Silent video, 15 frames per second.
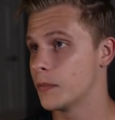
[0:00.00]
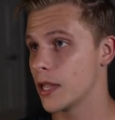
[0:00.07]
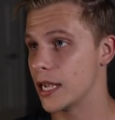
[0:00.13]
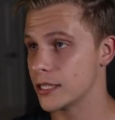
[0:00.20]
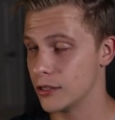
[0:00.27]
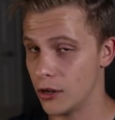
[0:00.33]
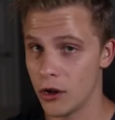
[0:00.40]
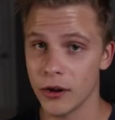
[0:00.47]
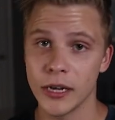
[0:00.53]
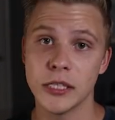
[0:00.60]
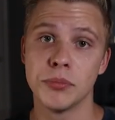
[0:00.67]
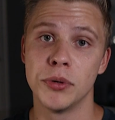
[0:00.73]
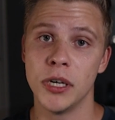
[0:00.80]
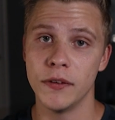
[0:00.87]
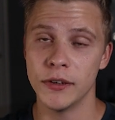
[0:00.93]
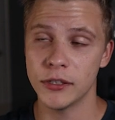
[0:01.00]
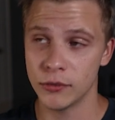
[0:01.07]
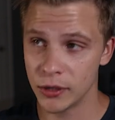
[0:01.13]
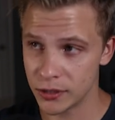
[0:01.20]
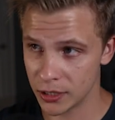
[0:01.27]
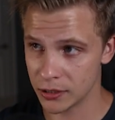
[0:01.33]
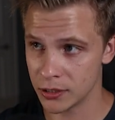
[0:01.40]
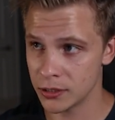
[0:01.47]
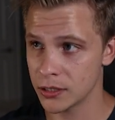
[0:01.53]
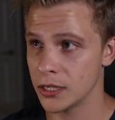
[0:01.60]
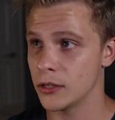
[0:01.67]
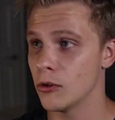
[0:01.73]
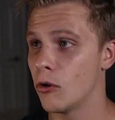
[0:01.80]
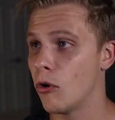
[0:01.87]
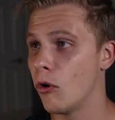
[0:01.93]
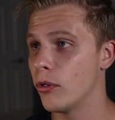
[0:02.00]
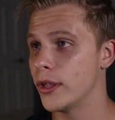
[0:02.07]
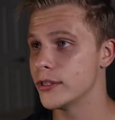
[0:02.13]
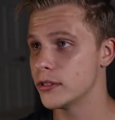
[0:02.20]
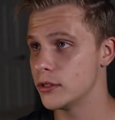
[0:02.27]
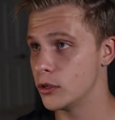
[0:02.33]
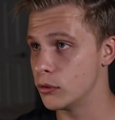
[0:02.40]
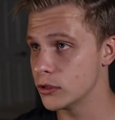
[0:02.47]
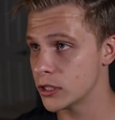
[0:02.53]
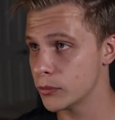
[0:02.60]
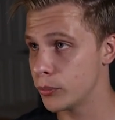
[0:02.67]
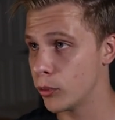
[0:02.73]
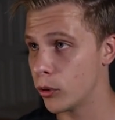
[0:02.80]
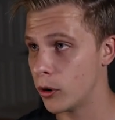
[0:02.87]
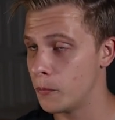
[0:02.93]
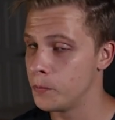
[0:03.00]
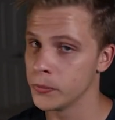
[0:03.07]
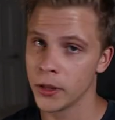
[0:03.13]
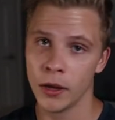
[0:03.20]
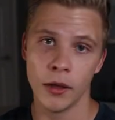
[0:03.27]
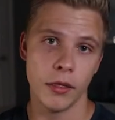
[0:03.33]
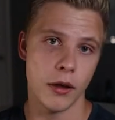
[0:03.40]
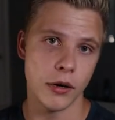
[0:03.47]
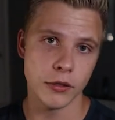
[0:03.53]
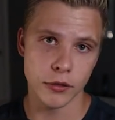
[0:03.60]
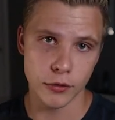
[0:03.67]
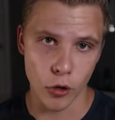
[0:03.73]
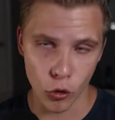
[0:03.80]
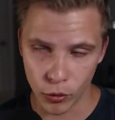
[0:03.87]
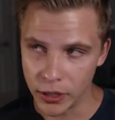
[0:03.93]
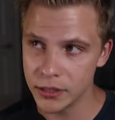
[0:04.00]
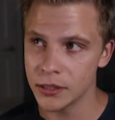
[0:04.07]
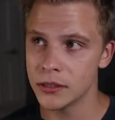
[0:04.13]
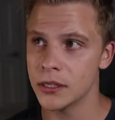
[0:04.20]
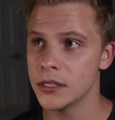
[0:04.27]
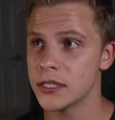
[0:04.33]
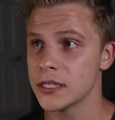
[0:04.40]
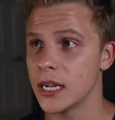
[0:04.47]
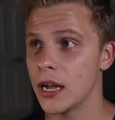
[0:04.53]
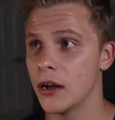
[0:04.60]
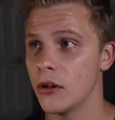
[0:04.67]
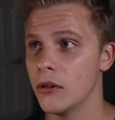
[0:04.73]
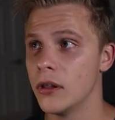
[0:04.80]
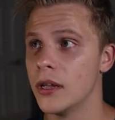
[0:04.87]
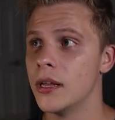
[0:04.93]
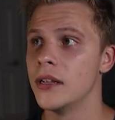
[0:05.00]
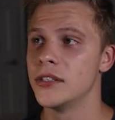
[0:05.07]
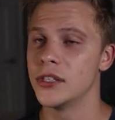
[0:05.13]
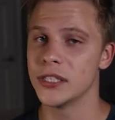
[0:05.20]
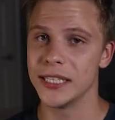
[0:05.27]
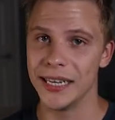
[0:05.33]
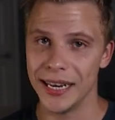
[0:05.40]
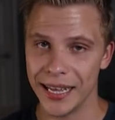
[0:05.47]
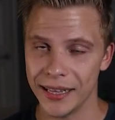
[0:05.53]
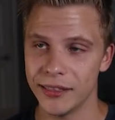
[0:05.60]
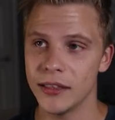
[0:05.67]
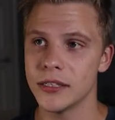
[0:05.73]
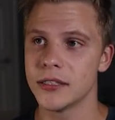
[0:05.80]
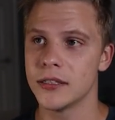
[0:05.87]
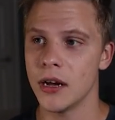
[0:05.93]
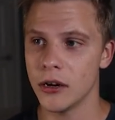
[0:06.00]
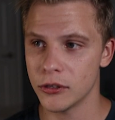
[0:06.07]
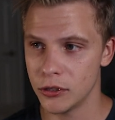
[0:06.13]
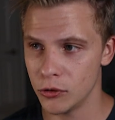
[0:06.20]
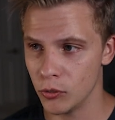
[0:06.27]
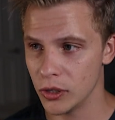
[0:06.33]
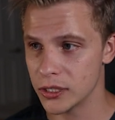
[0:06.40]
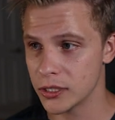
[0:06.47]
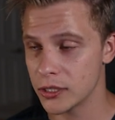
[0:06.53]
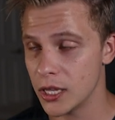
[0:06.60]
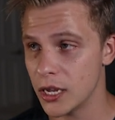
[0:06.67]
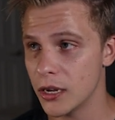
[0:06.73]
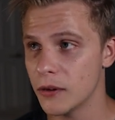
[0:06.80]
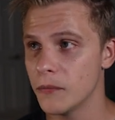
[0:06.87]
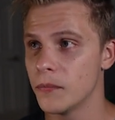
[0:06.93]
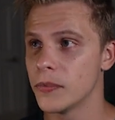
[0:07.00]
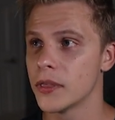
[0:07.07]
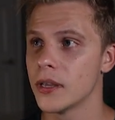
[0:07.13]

As long as previous resistance can hold as new support, there's no reason to sell. Just let the stock do its thing.